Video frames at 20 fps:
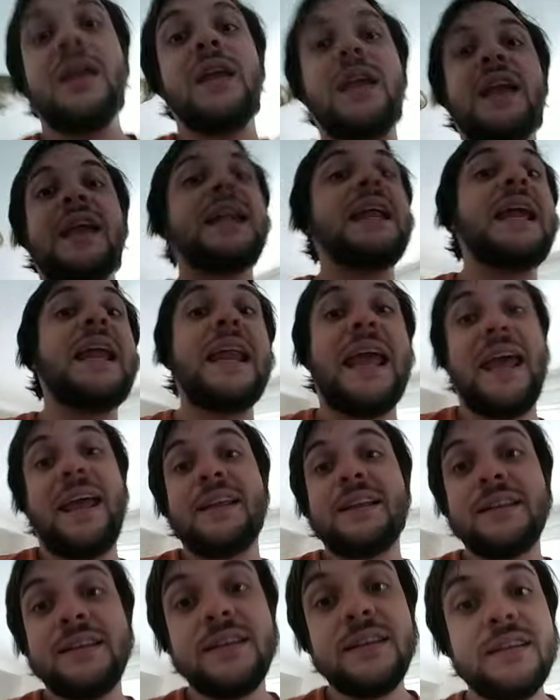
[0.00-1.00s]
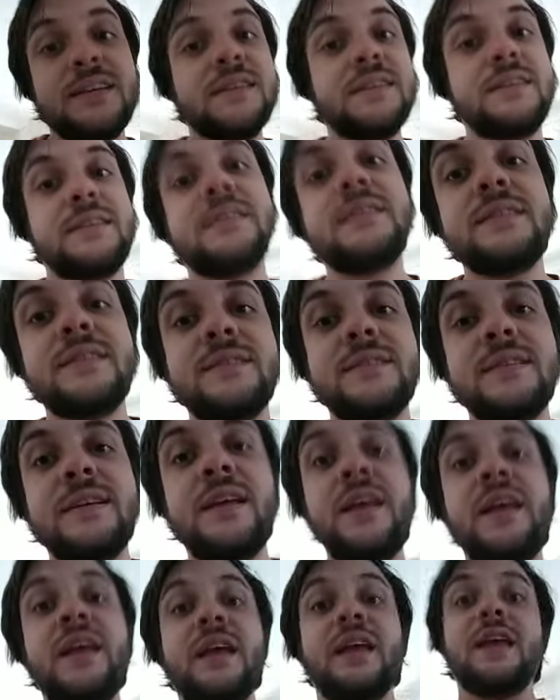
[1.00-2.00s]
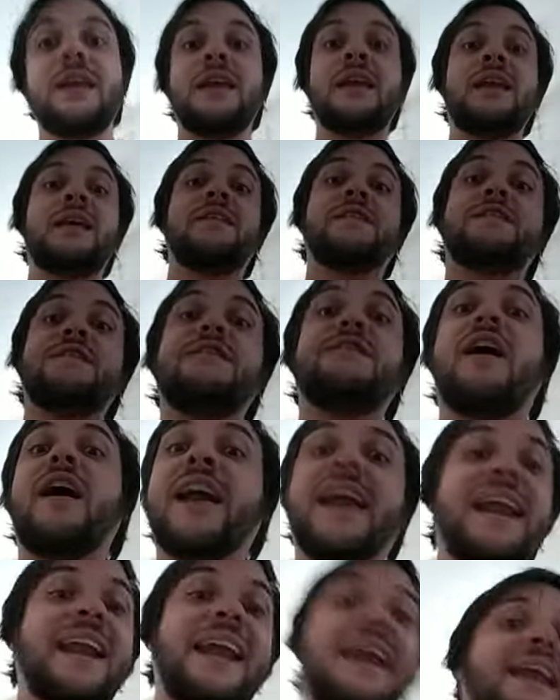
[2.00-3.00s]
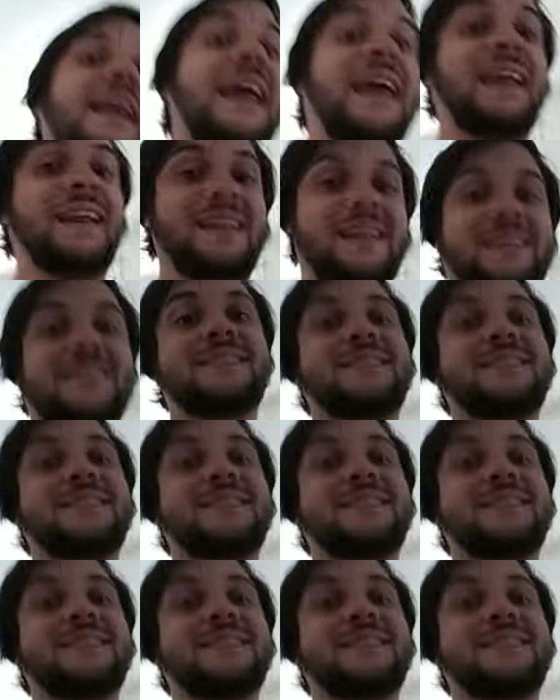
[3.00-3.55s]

You can eat it. You can fucking eat it.